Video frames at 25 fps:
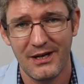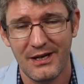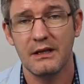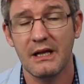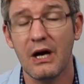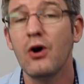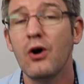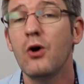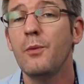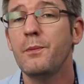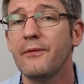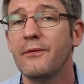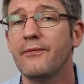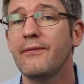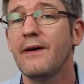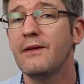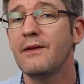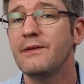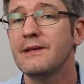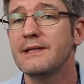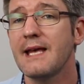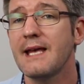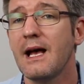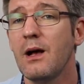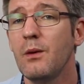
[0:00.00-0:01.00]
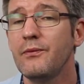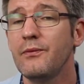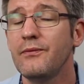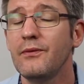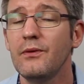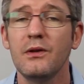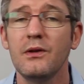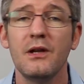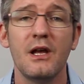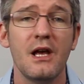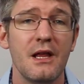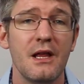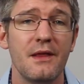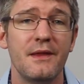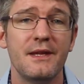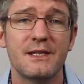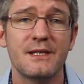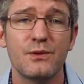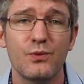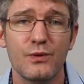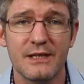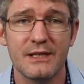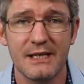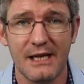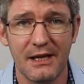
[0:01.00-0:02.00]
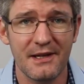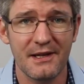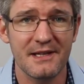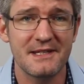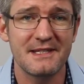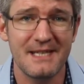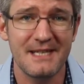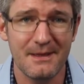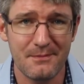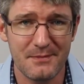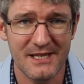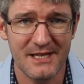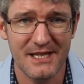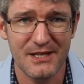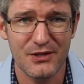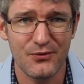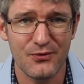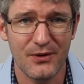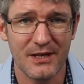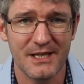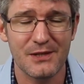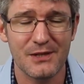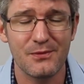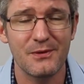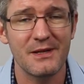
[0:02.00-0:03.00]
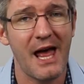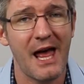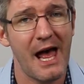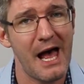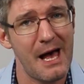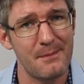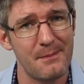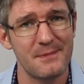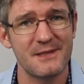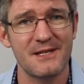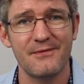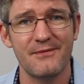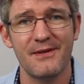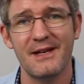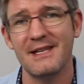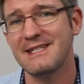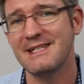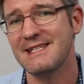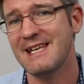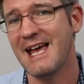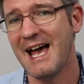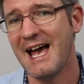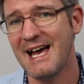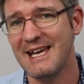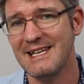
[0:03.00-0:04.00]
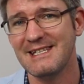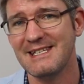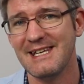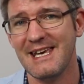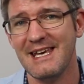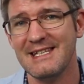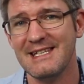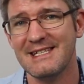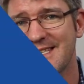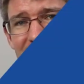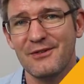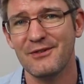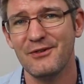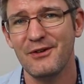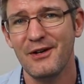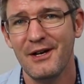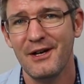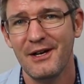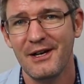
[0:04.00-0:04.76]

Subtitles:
I hope you found this helpful. This was another Tips and Tricks with Apps events and Acer,